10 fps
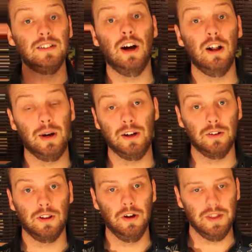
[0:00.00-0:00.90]
into all my
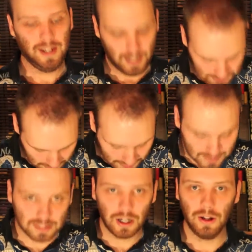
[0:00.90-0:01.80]
old clothing. Actually, this
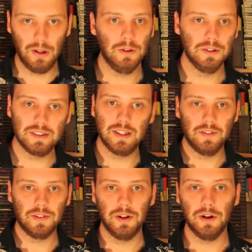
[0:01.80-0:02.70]
is all old
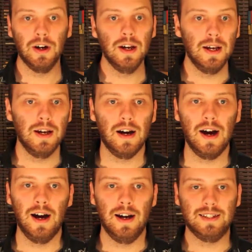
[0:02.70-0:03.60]
stuff too.
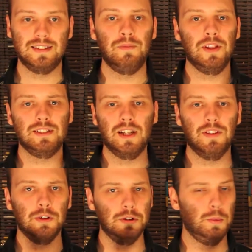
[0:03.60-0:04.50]
Except for the stuff
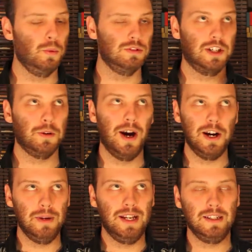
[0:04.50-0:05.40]
that will
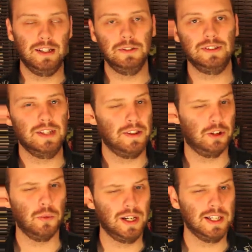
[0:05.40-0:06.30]
require me to lose another
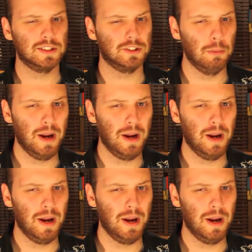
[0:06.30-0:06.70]
20 or so